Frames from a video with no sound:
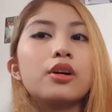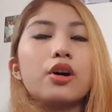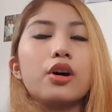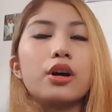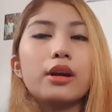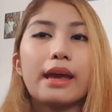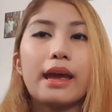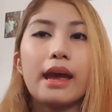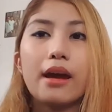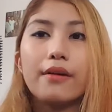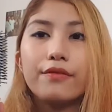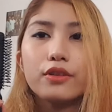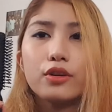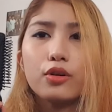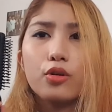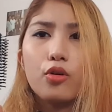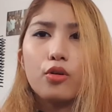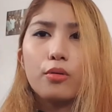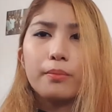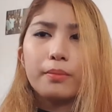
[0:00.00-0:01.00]
Okay, I have a
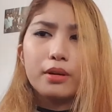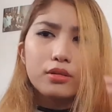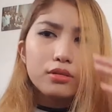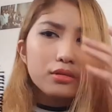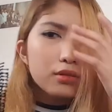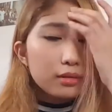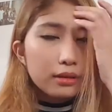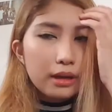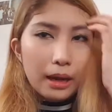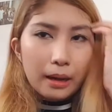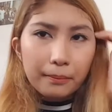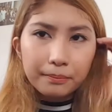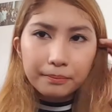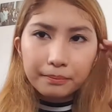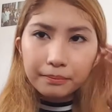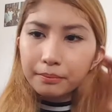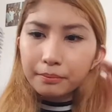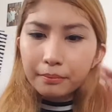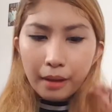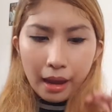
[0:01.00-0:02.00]
comb because, yeah,
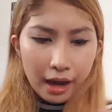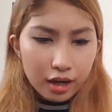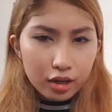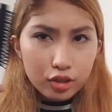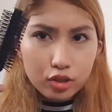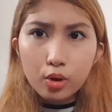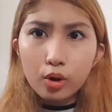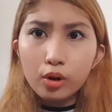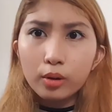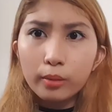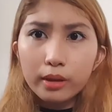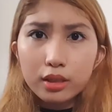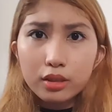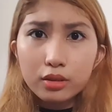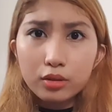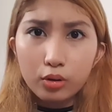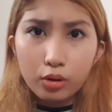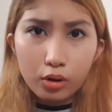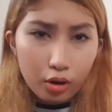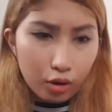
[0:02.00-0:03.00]
my hair is always
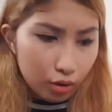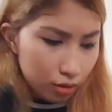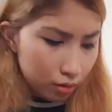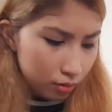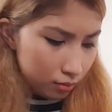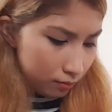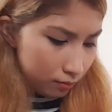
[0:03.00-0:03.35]
golo.